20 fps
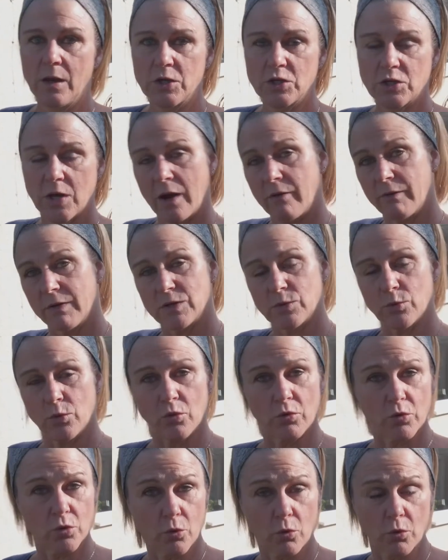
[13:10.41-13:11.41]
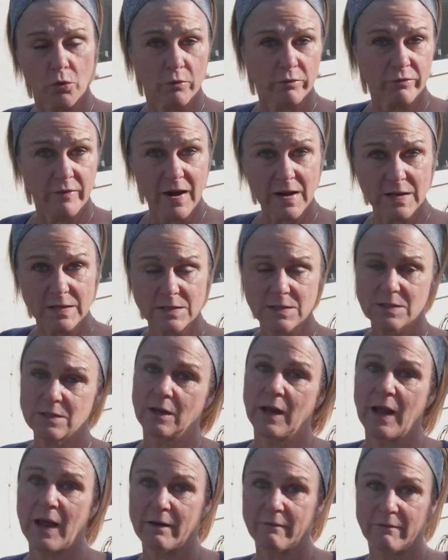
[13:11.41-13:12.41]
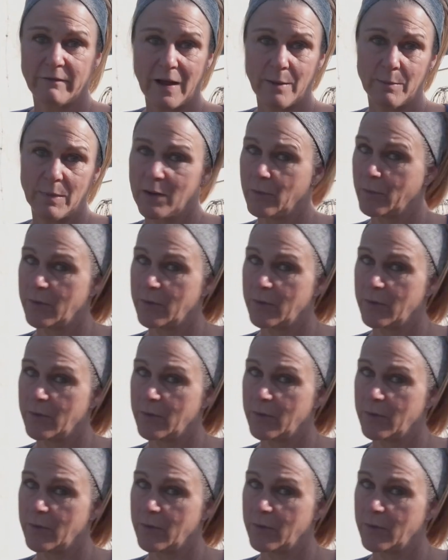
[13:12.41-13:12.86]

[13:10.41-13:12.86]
share it to all your friends and family